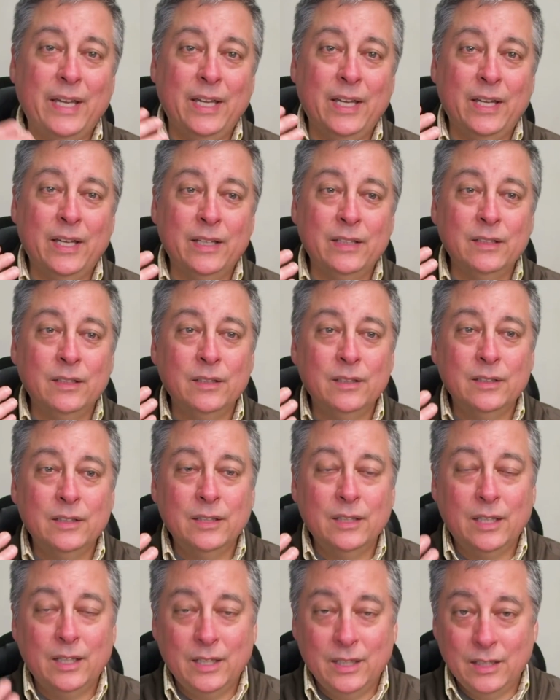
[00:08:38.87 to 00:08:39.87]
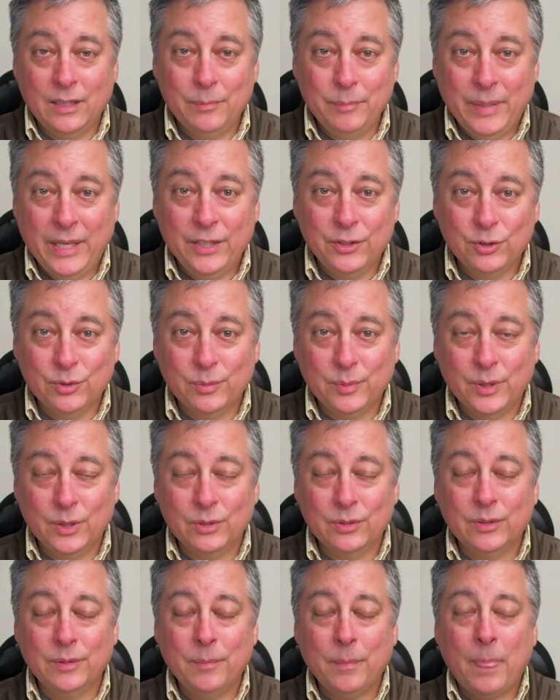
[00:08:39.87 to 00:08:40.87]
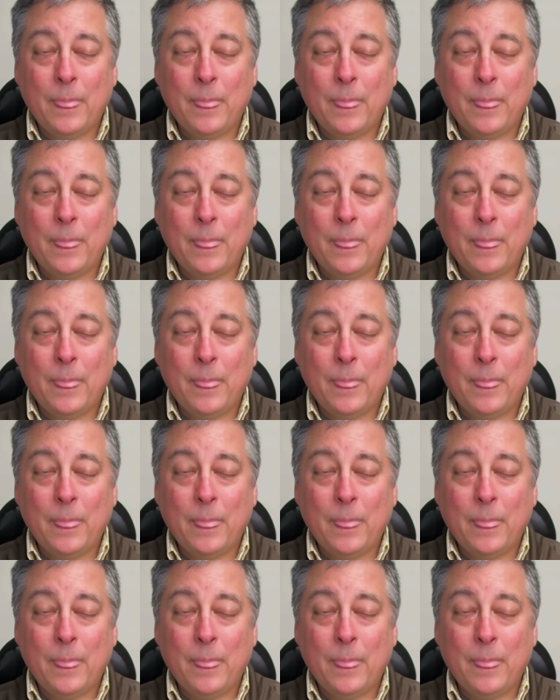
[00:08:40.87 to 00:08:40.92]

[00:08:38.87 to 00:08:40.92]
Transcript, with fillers: and uh, manual mode.